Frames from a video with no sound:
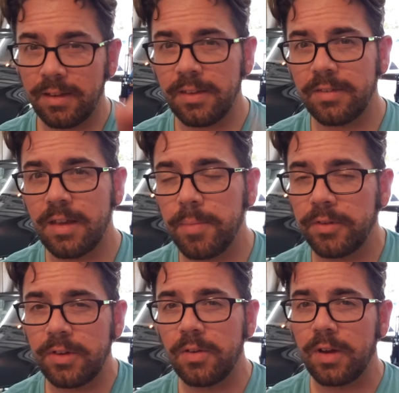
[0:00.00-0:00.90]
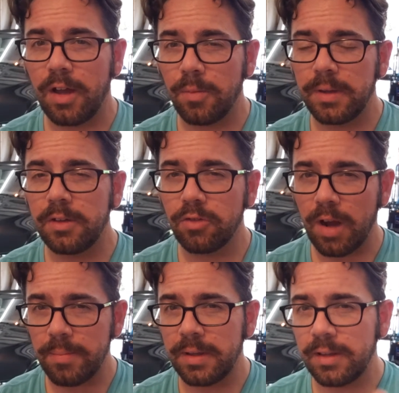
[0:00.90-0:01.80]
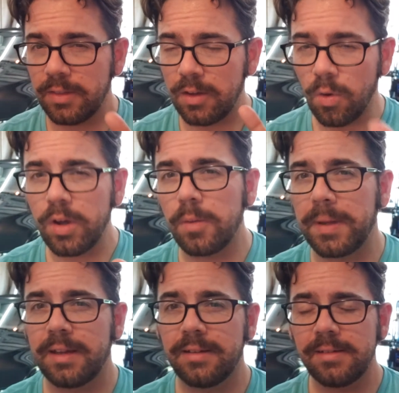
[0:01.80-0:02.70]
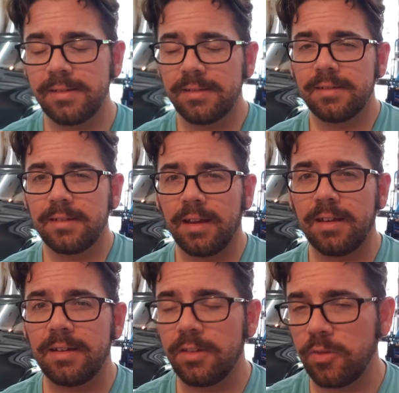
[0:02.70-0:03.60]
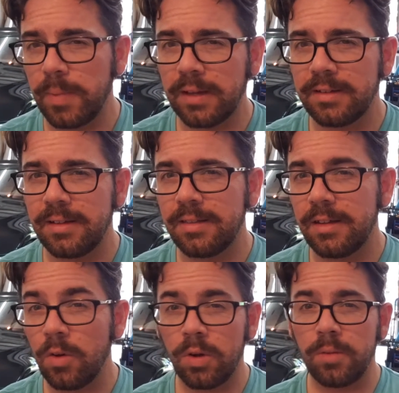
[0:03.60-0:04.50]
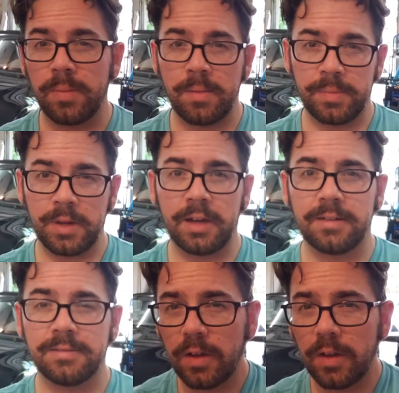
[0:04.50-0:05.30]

In this episode, I'll be dropping the oil pan and inspecting the oil pump nut.